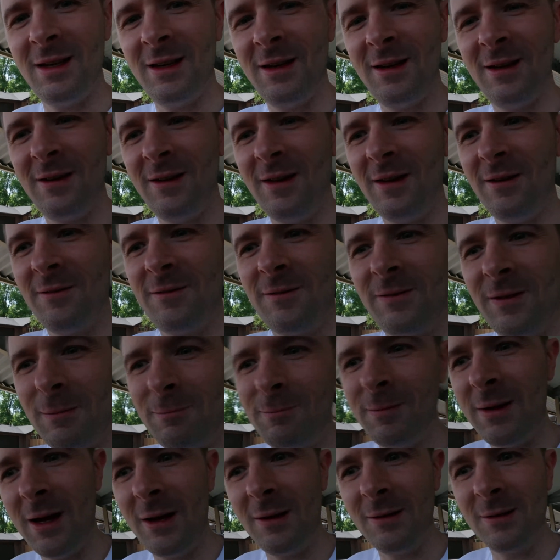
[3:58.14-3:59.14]
uh,
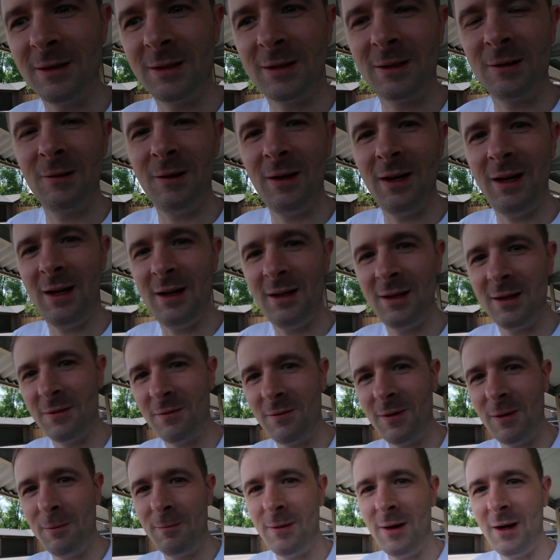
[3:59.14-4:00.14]
flip down screen. The
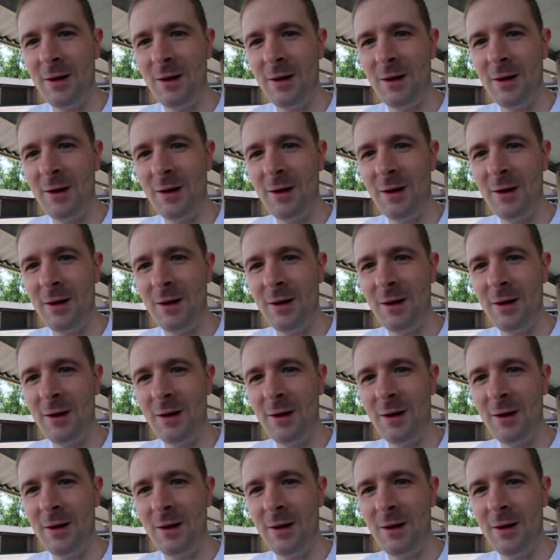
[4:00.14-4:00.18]
flip